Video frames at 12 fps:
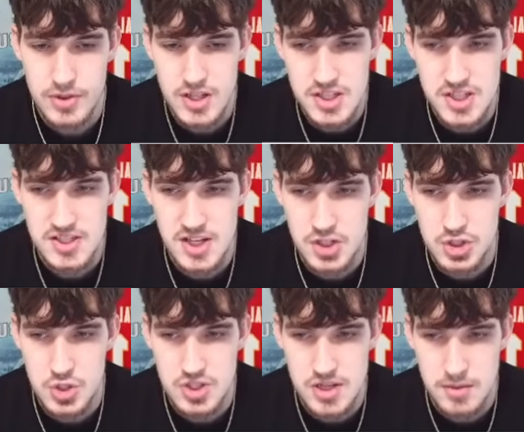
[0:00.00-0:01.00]
This is an
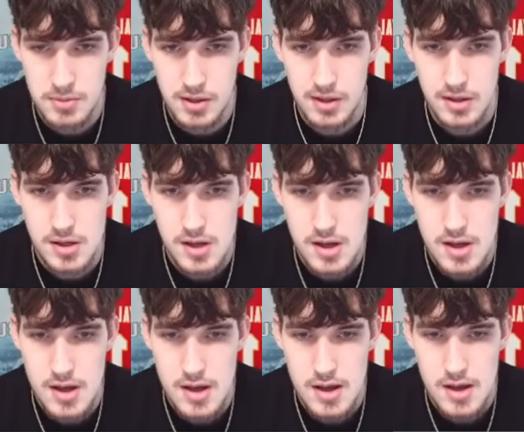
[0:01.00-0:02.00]
interesting pick.
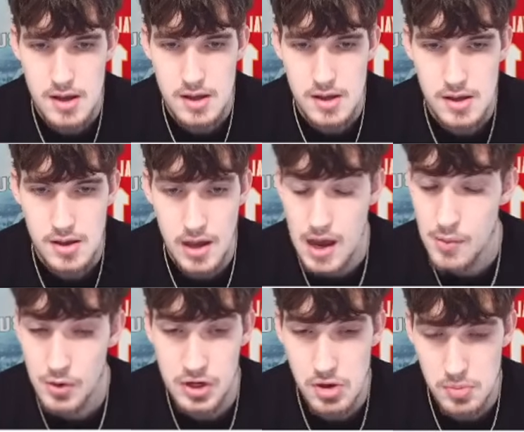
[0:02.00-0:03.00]
I
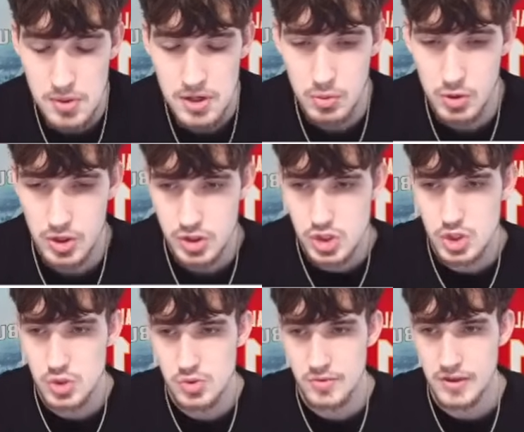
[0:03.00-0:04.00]
want to go Peter Woods,
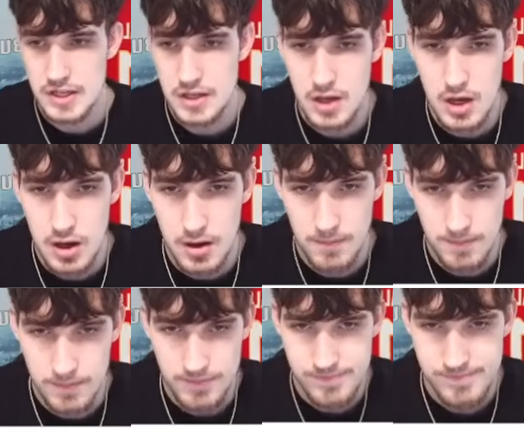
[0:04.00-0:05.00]
truthfully.
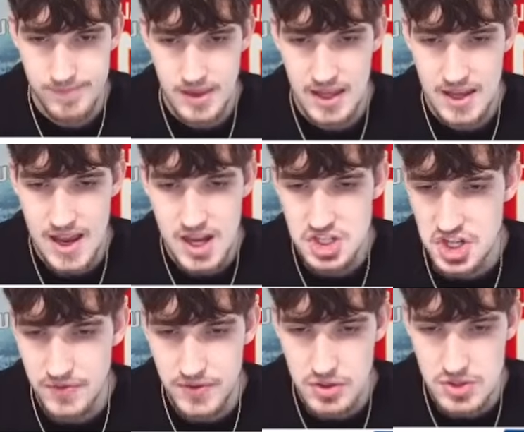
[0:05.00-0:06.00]
Edge,
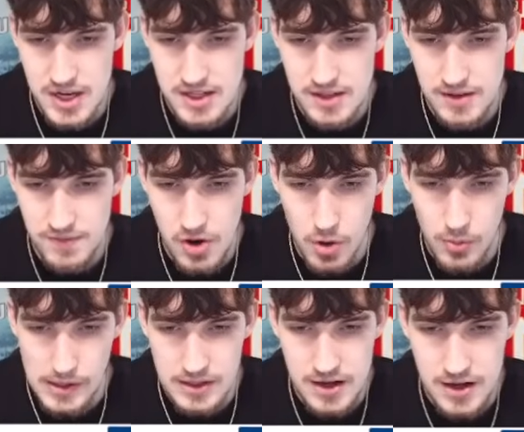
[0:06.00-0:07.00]
it feels like didn't fall
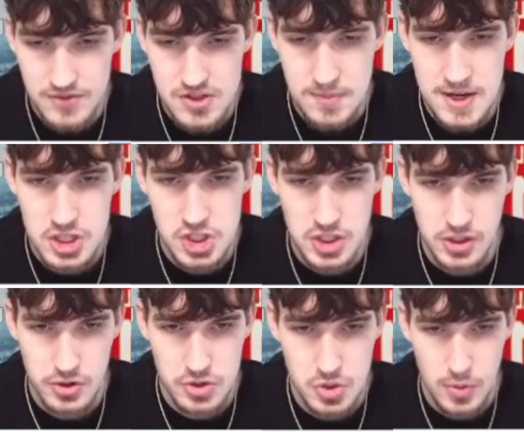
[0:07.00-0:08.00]
well enough. To me, it's a
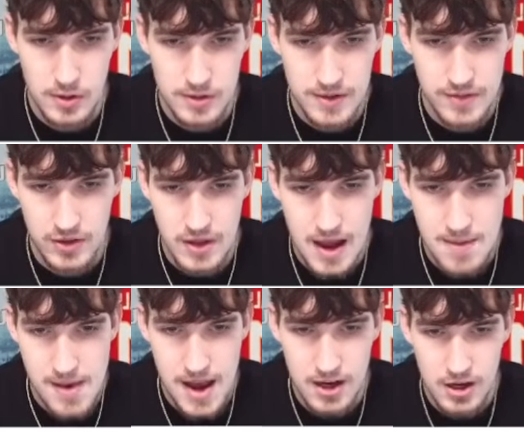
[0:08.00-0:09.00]
little too early for
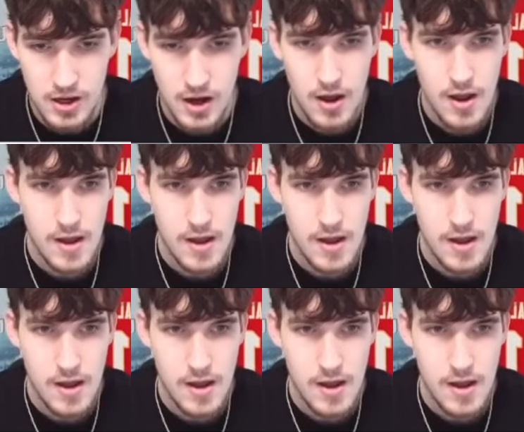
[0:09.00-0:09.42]
linebacker.